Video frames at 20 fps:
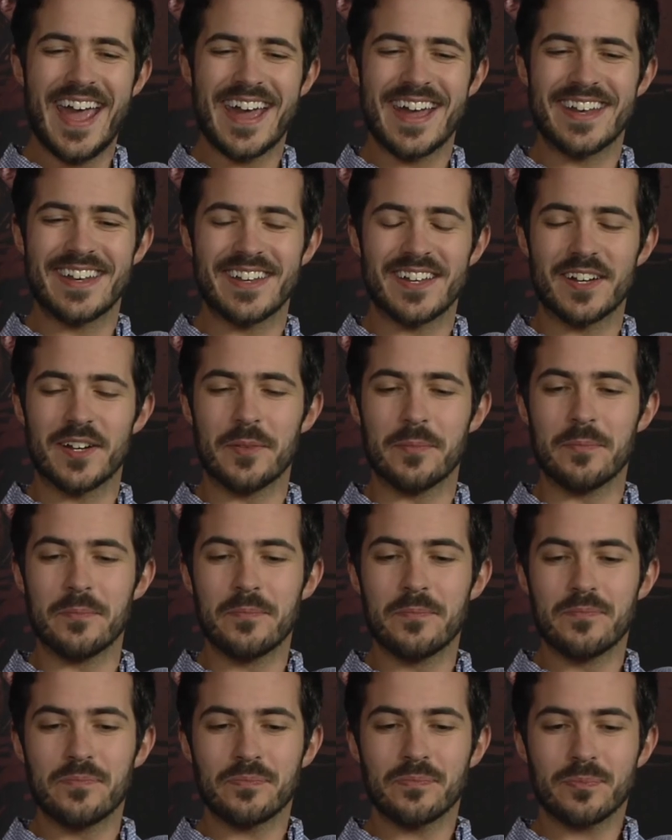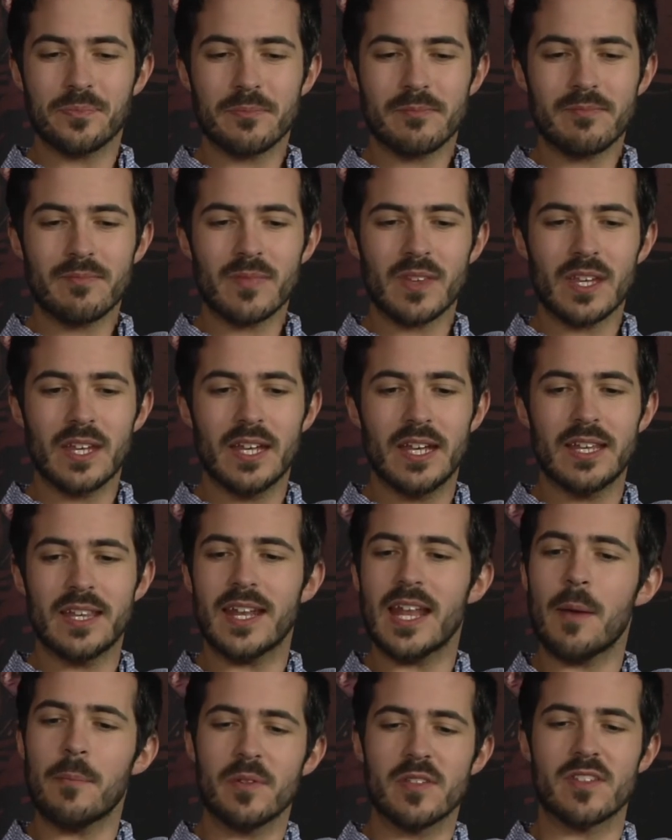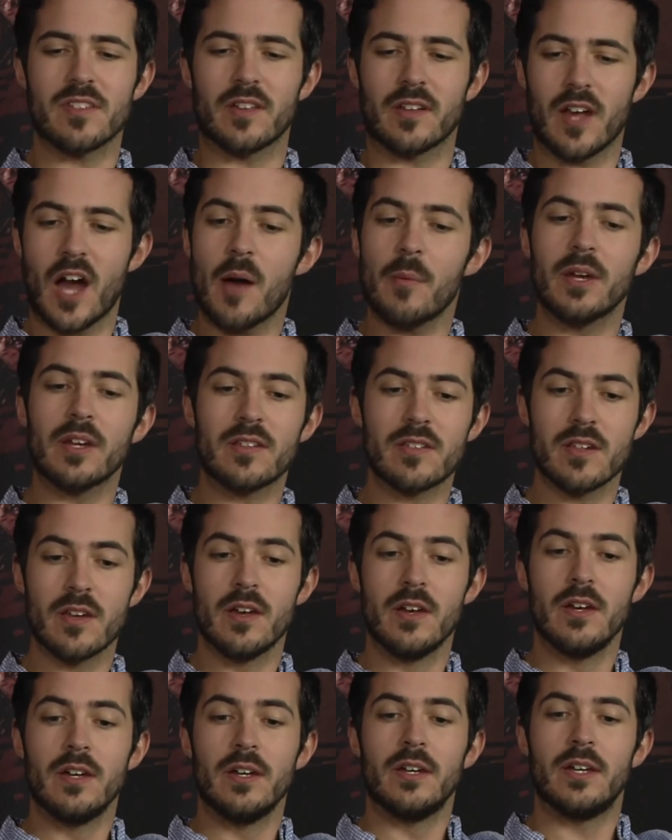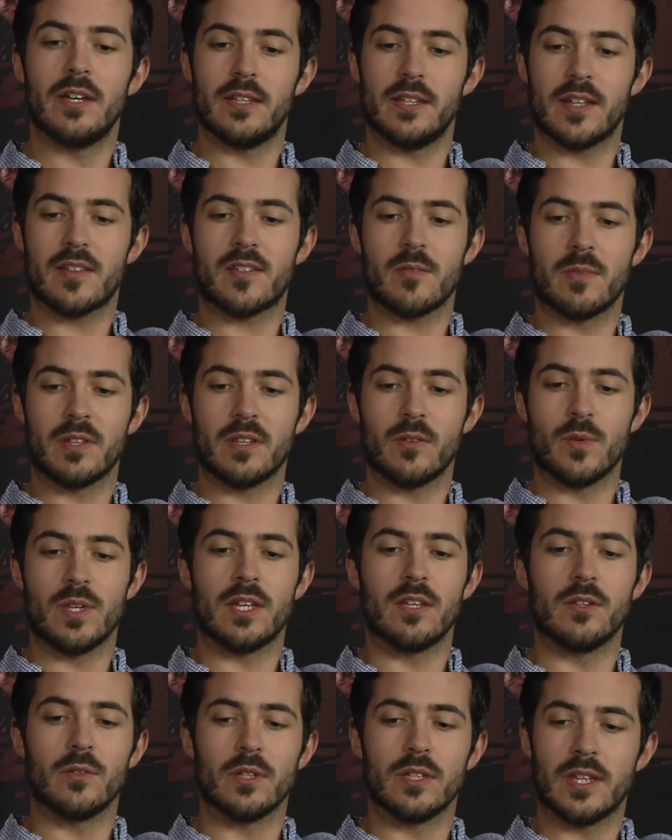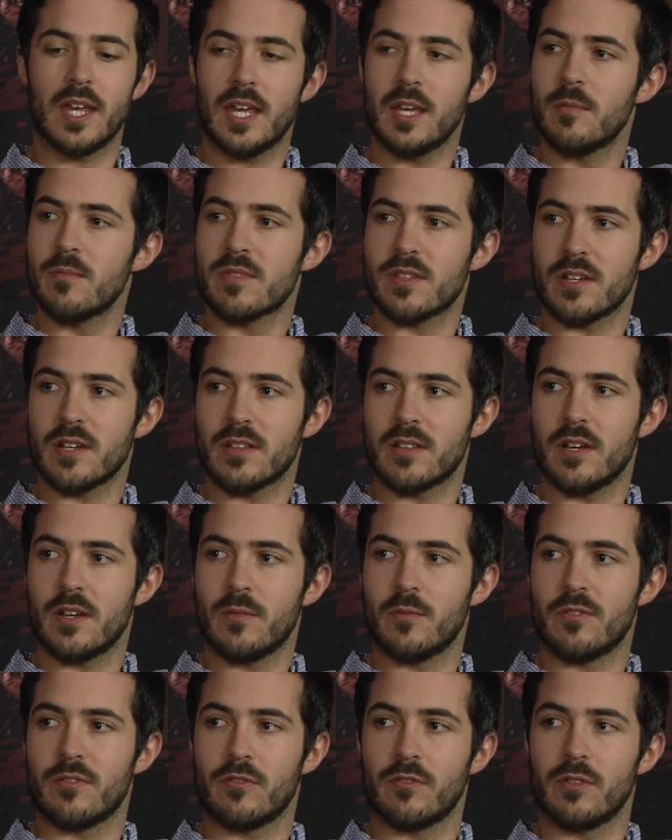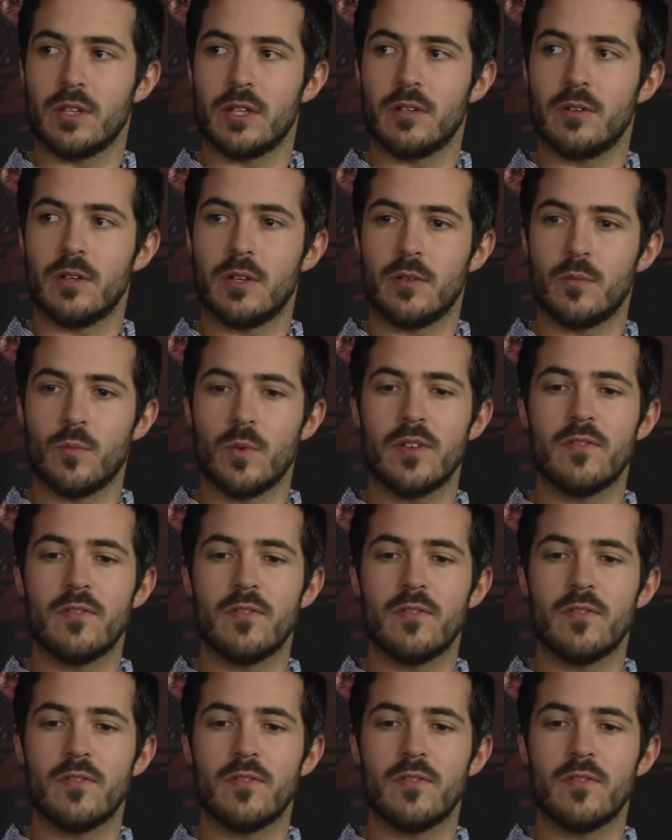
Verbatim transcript: and that happens in the comics. And that's something that we can do in games, and I thought was really, and